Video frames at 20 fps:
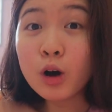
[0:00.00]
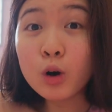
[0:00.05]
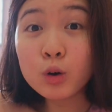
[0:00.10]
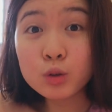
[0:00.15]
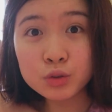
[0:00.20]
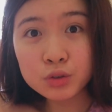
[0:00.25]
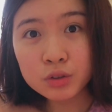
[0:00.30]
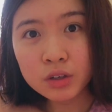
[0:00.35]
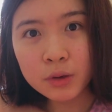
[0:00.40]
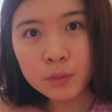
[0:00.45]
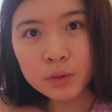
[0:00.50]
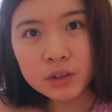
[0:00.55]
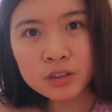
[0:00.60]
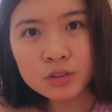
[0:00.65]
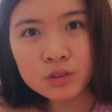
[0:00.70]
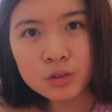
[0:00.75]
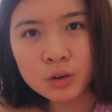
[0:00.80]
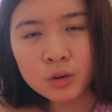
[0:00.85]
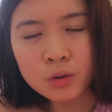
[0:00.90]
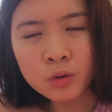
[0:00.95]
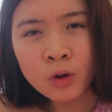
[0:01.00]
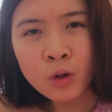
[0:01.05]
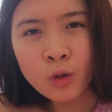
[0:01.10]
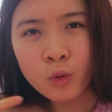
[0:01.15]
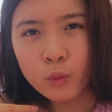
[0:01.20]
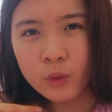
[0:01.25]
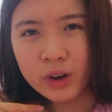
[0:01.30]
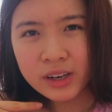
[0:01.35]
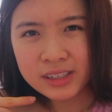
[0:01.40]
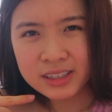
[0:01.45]
Also, I want to know,
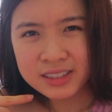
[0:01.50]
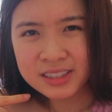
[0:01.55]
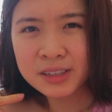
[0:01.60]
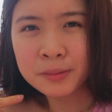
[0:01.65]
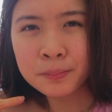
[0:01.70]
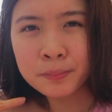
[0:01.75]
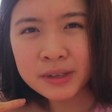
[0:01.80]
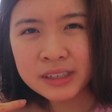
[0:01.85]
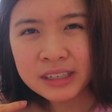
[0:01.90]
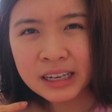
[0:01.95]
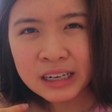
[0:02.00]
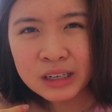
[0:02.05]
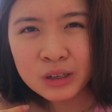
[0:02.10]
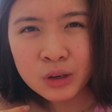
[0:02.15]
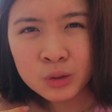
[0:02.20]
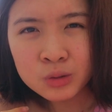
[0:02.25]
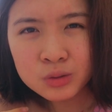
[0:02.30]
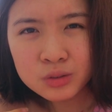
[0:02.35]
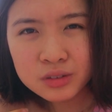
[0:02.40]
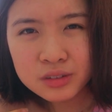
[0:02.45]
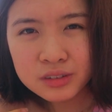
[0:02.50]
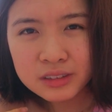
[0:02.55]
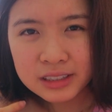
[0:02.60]
where does the benang goes?